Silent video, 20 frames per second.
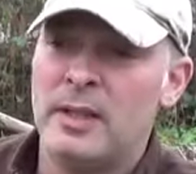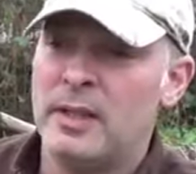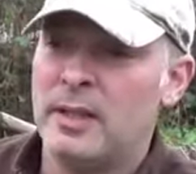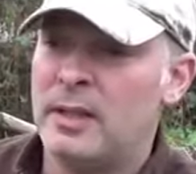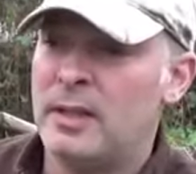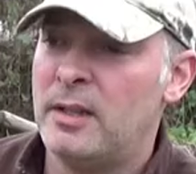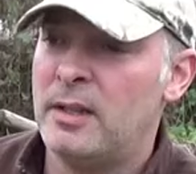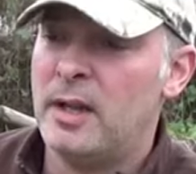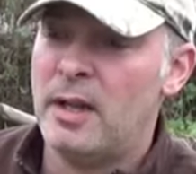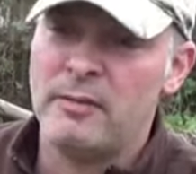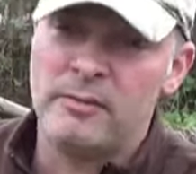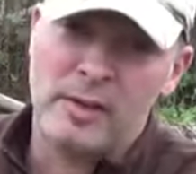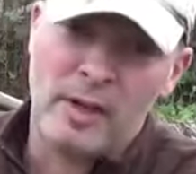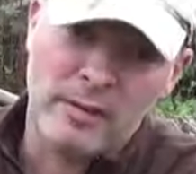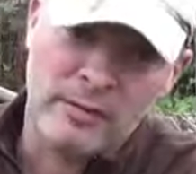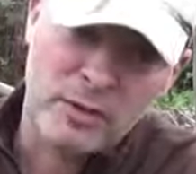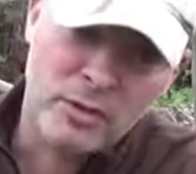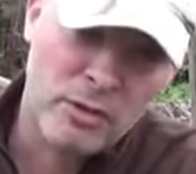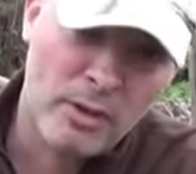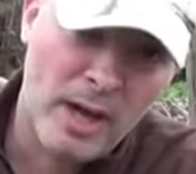
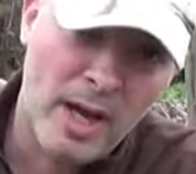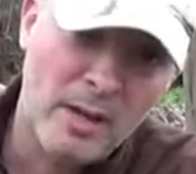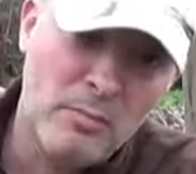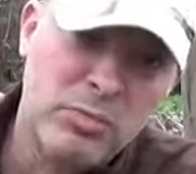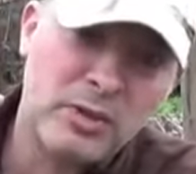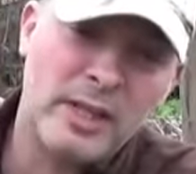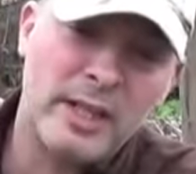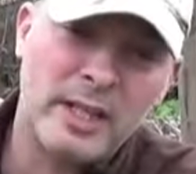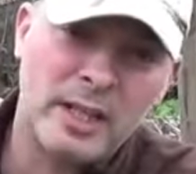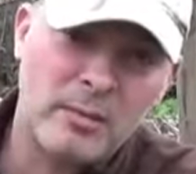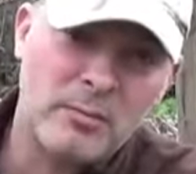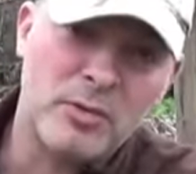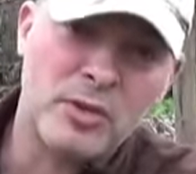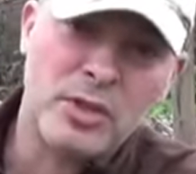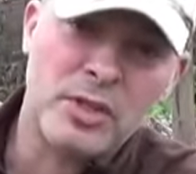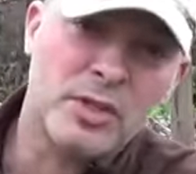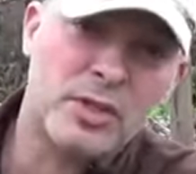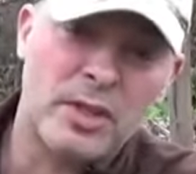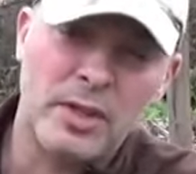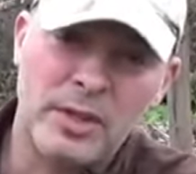I've tried planting them
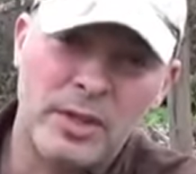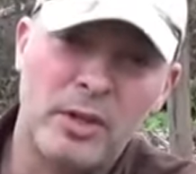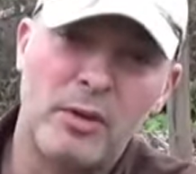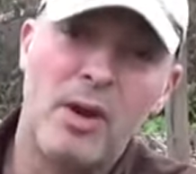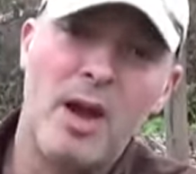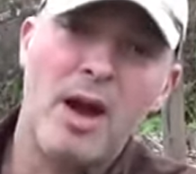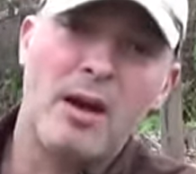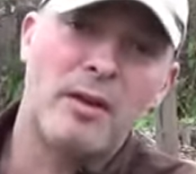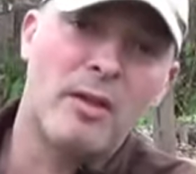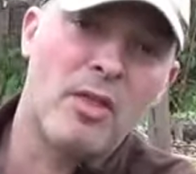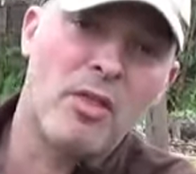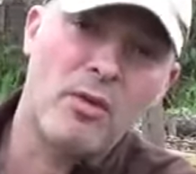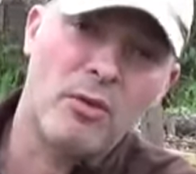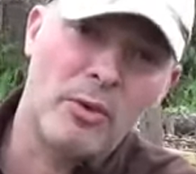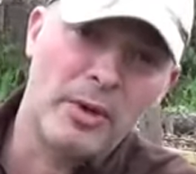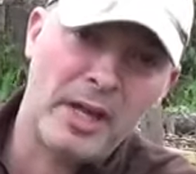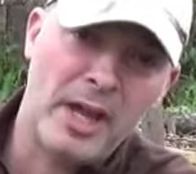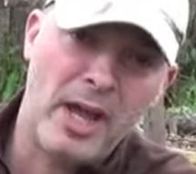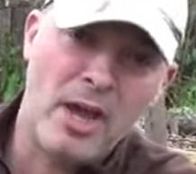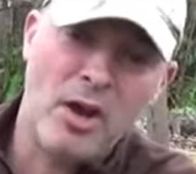just on the ground and
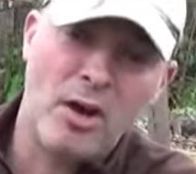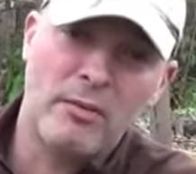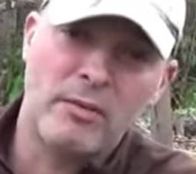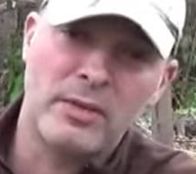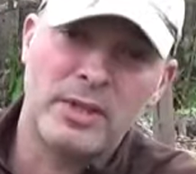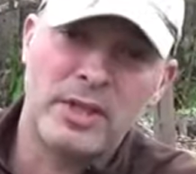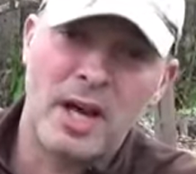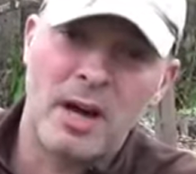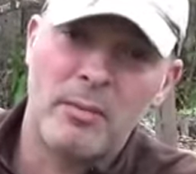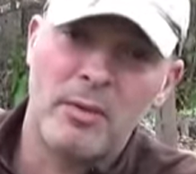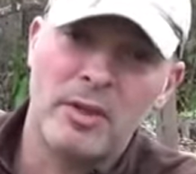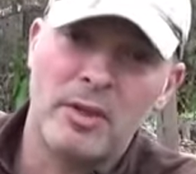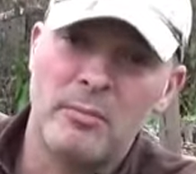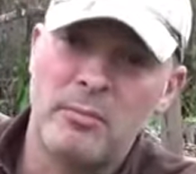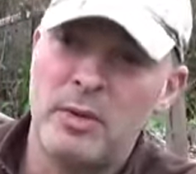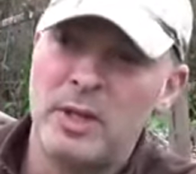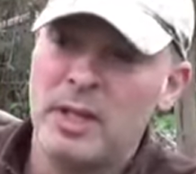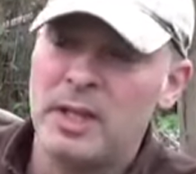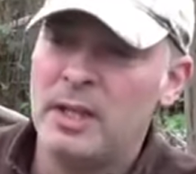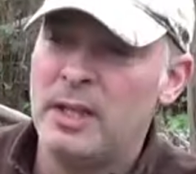throwing hay over top of them,